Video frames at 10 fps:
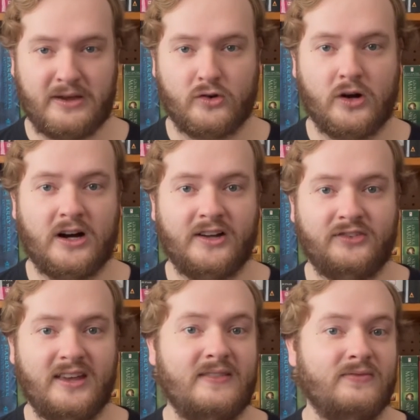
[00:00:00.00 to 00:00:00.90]
be
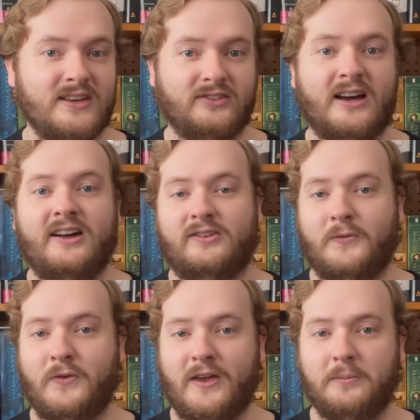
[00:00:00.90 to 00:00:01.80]
crossed in these kinds of
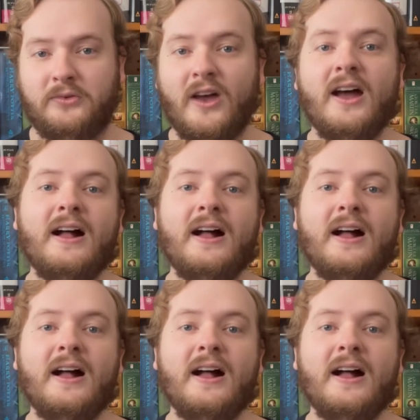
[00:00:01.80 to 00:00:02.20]
films.